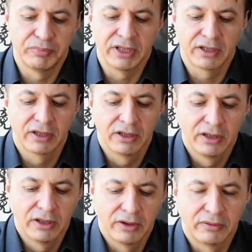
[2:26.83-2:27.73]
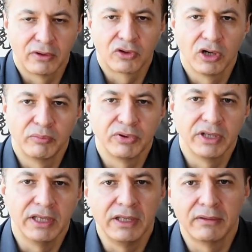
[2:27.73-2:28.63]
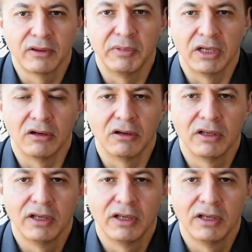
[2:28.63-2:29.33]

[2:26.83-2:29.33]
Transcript: pick the cup in the middle.